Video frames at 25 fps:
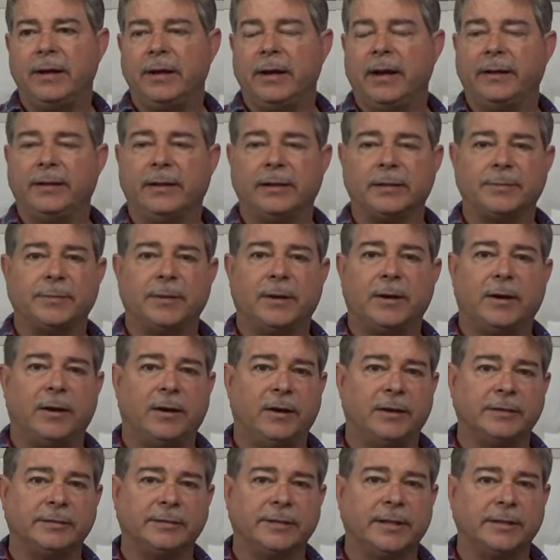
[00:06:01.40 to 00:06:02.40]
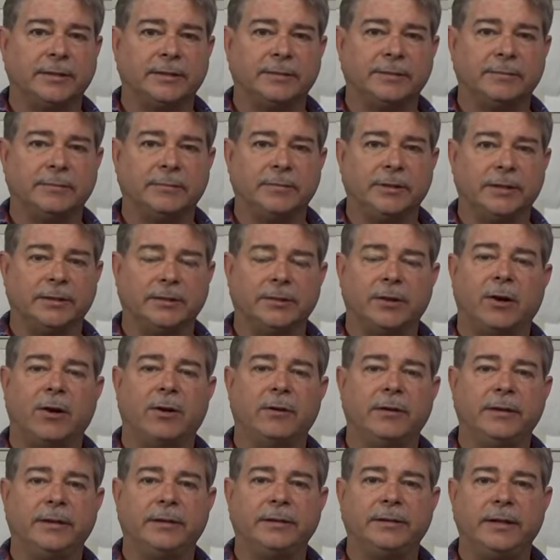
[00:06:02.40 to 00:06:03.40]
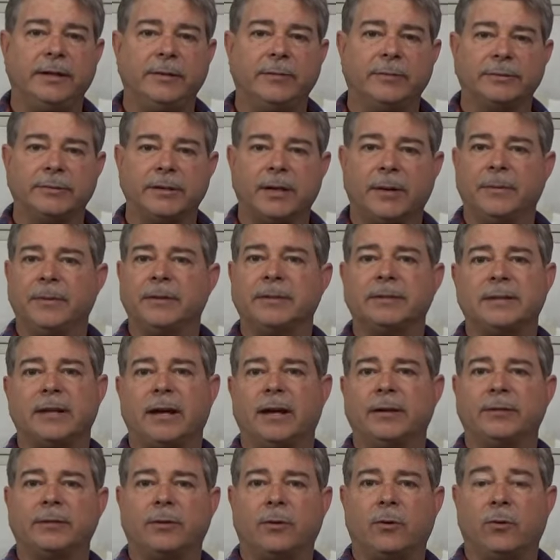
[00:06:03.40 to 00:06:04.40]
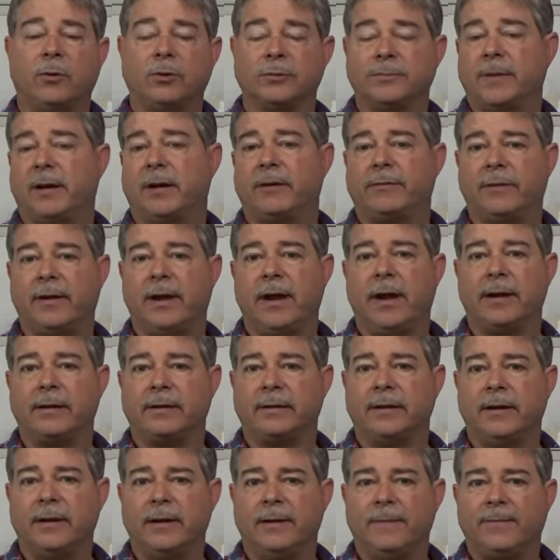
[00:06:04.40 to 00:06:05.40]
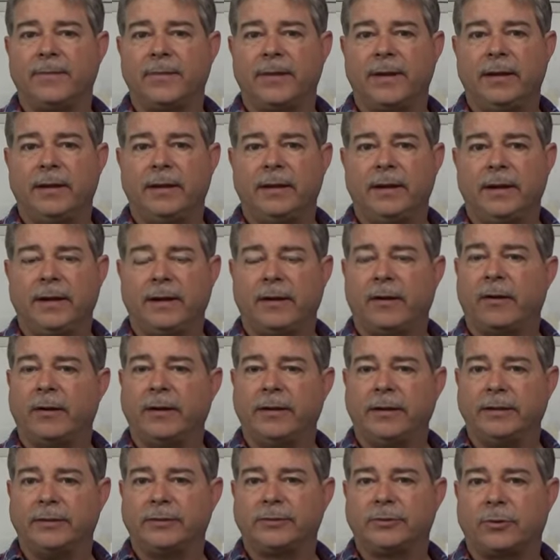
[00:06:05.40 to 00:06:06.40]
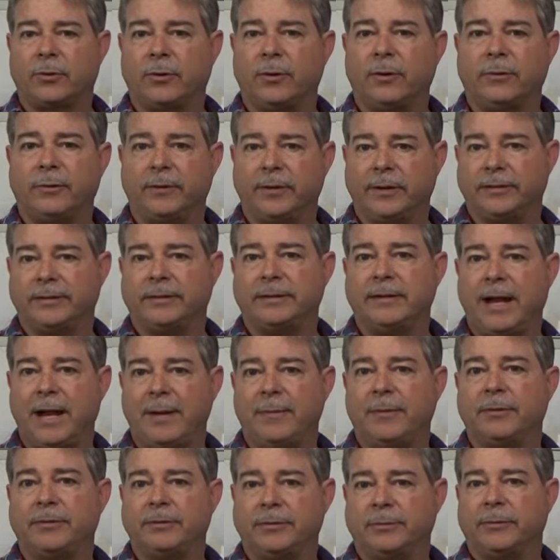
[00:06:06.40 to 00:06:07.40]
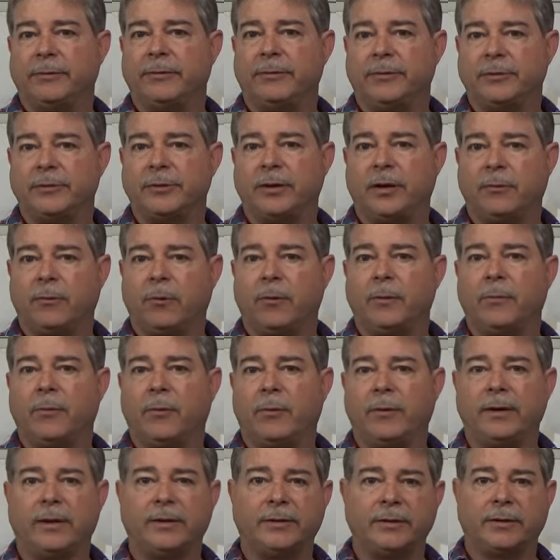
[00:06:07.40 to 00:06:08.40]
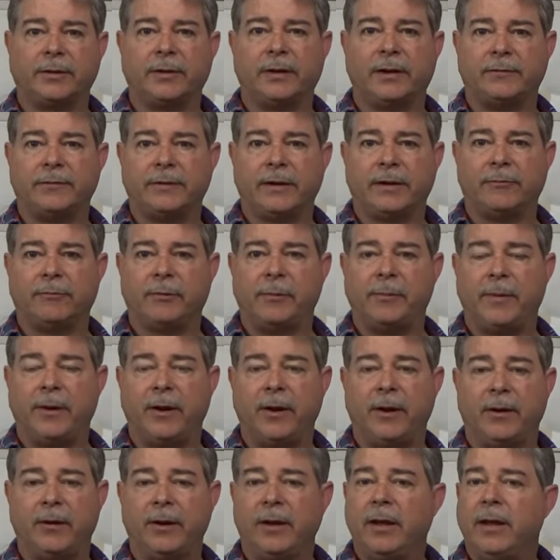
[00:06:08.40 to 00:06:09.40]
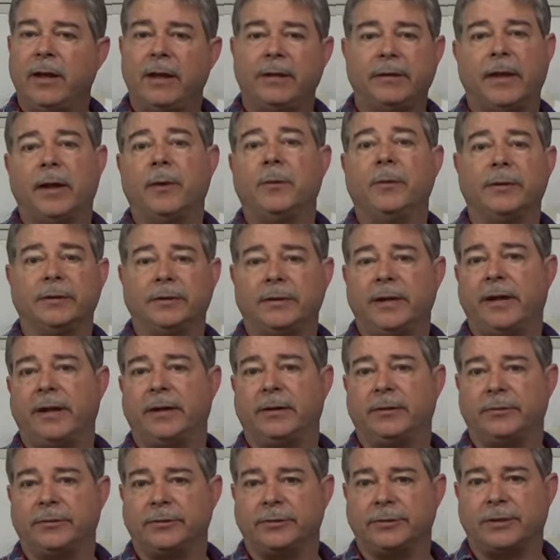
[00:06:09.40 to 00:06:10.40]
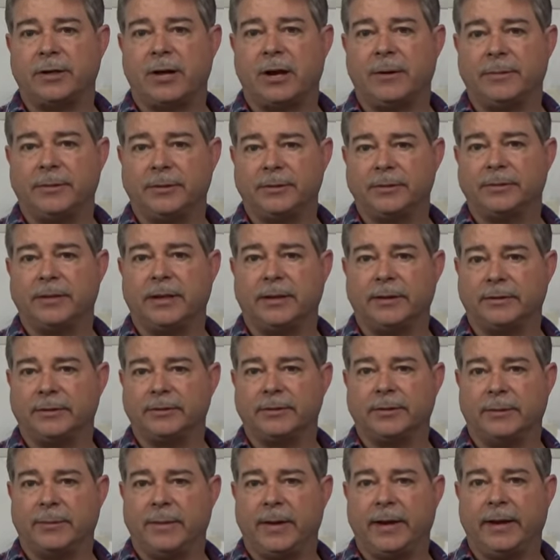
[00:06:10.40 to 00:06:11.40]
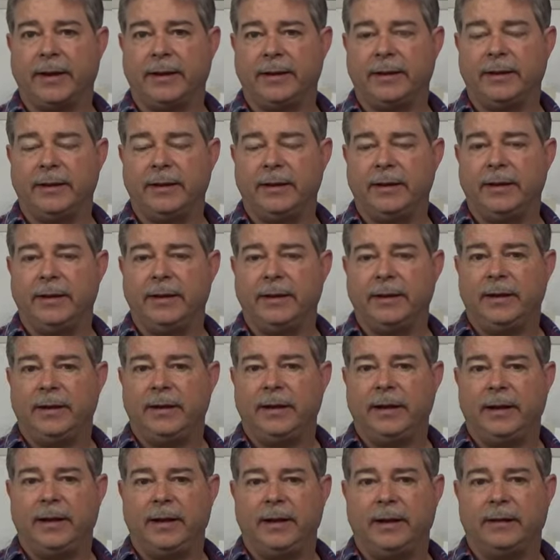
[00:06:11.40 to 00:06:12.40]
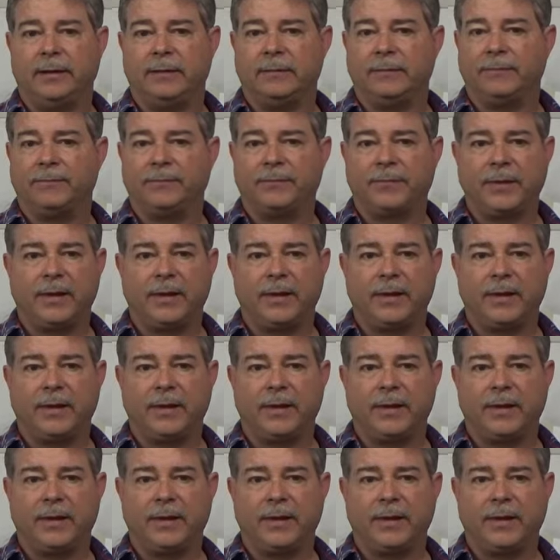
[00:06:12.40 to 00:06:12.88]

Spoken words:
and that's because the tar nicotine was up inside the coil. As a matter of fact, it had already destroyed or just damaged the refrigerator at one point. I took it off to have repaired. They wouldn't take it in their shop, it stunk so bad. And